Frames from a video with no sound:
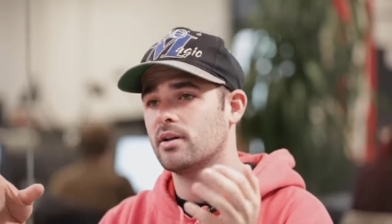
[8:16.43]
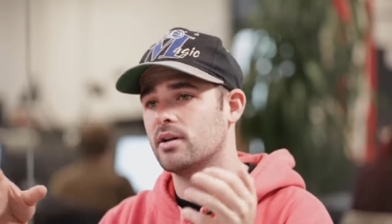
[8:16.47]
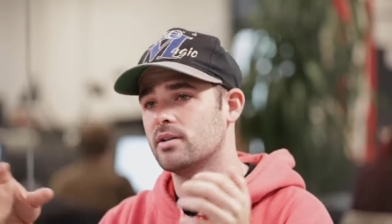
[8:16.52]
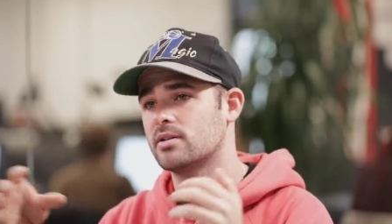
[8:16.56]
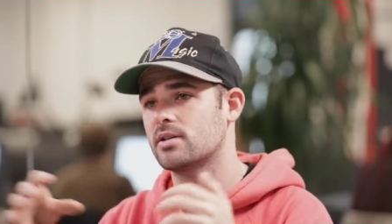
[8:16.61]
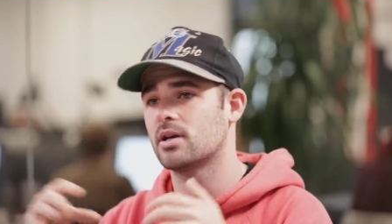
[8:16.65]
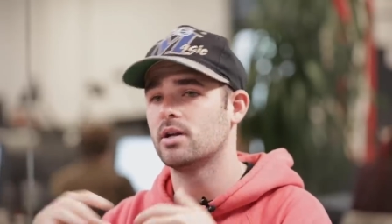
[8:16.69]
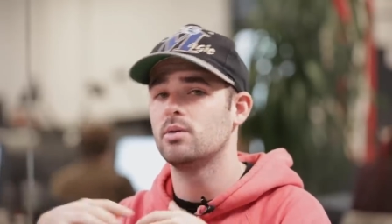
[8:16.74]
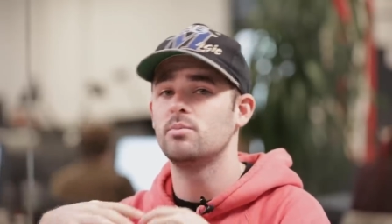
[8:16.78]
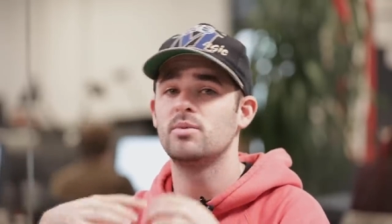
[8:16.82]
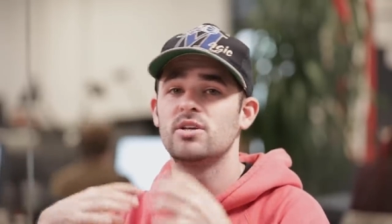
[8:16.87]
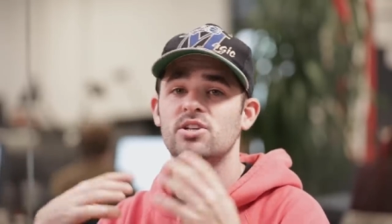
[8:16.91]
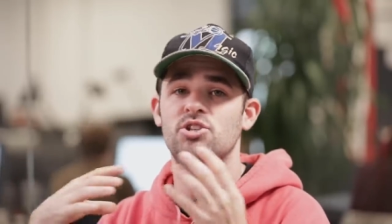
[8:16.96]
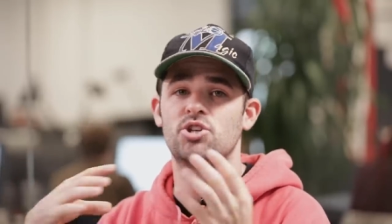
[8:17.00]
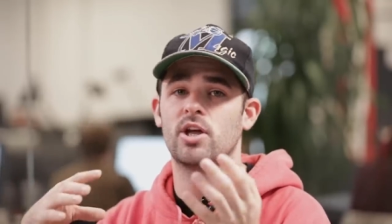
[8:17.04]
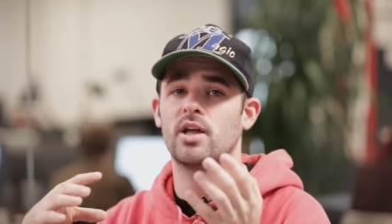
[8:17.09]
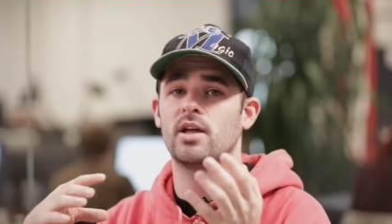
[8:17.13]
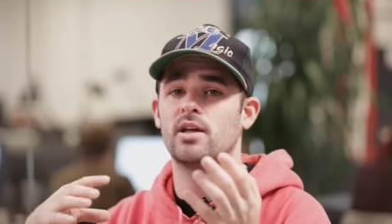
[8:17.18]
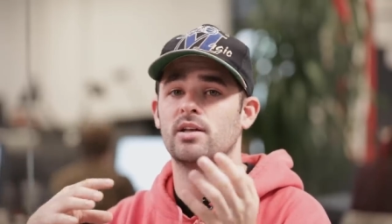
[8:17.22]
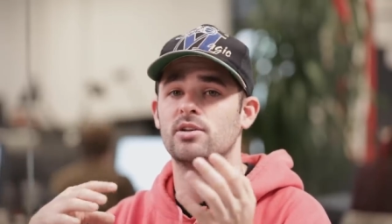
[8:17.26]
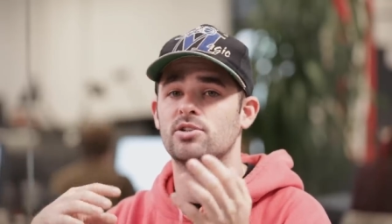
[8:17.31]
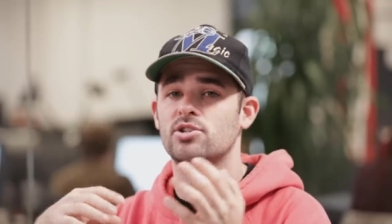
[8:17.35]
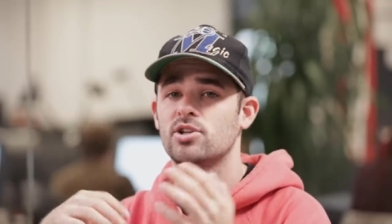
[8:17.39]
it's gonna be
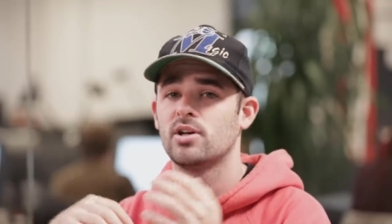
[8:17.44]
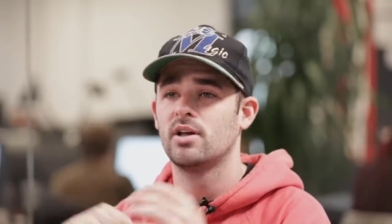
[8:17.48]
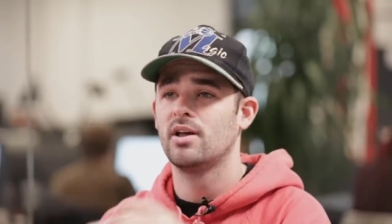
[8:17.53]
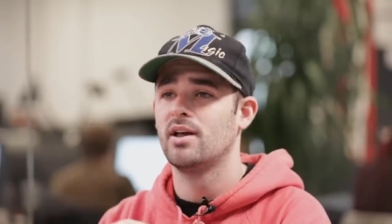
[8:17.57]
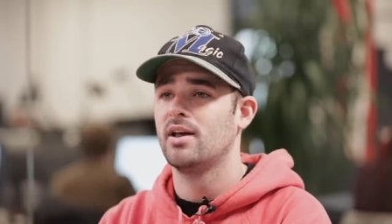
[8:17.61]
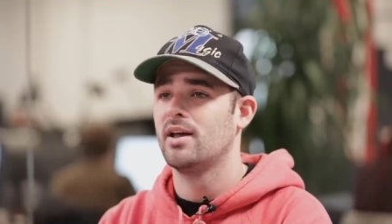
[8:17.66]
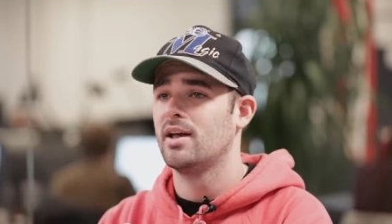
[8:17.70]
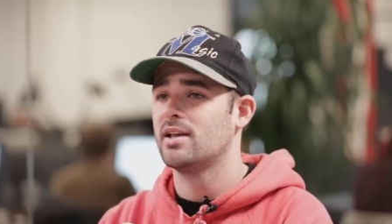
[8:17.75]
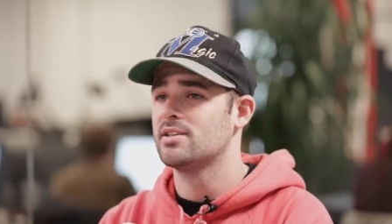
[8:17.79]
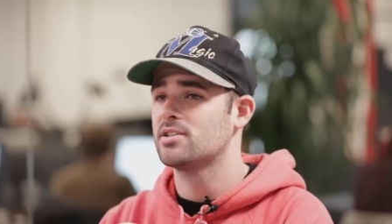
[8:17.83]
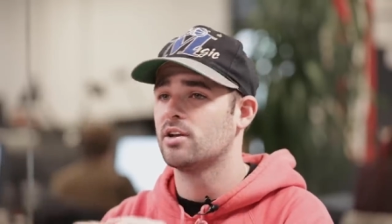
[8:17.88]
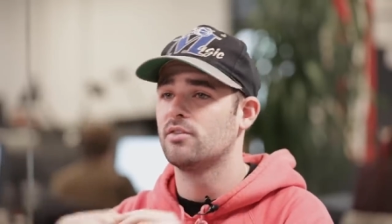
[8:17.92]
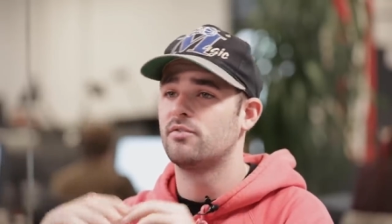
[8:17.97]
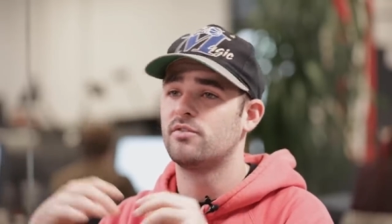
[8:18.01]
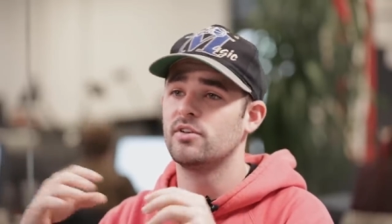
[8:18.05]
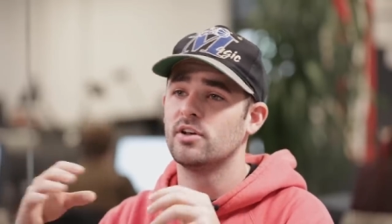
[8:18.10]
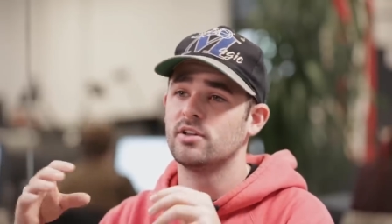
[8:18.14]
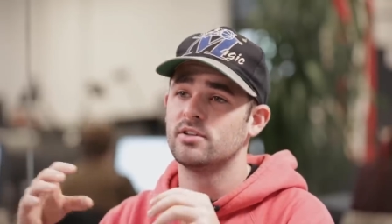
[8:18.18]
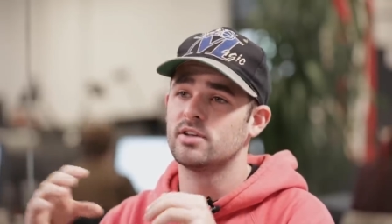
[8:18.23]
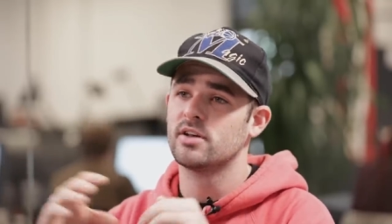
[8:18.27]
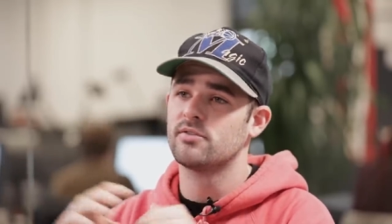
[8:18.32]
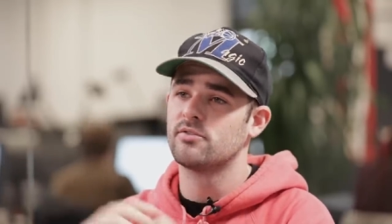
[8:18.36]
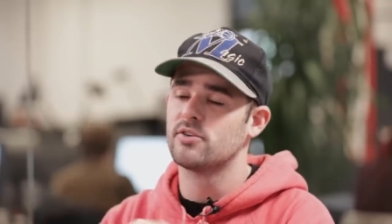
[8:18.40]
changed, it's gonna
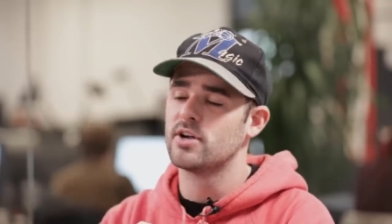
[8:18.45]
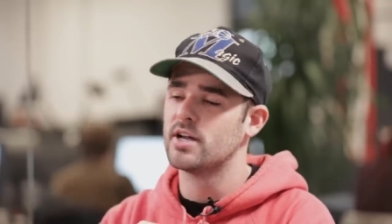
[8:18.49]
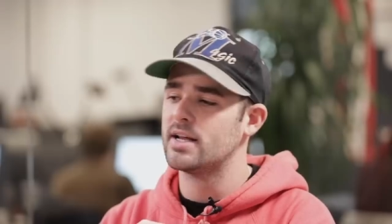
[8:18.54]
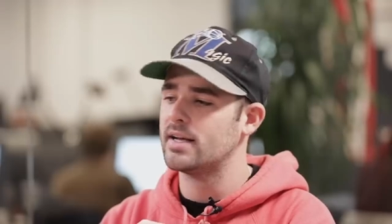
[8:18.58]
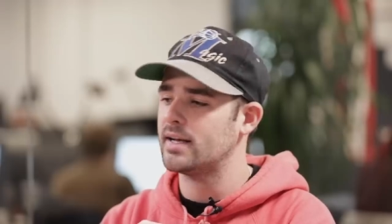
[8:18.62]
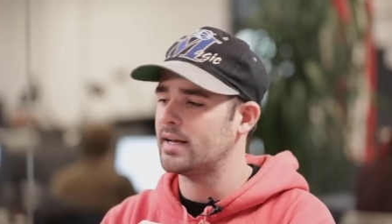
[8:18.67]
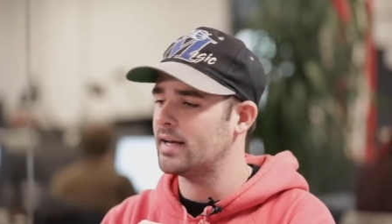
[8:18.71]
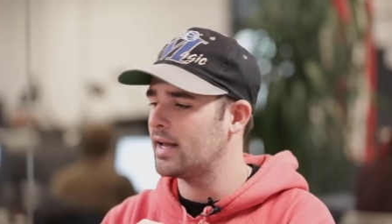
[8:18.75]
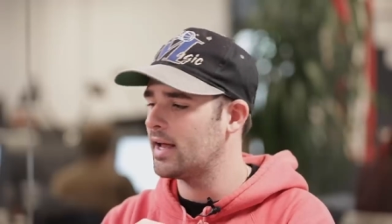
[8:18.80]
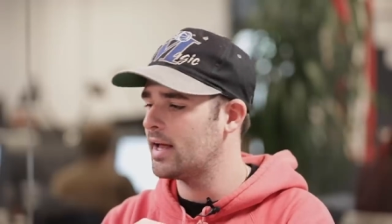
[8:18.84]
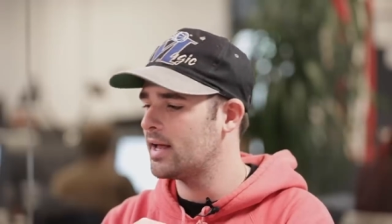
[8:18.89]
feel different.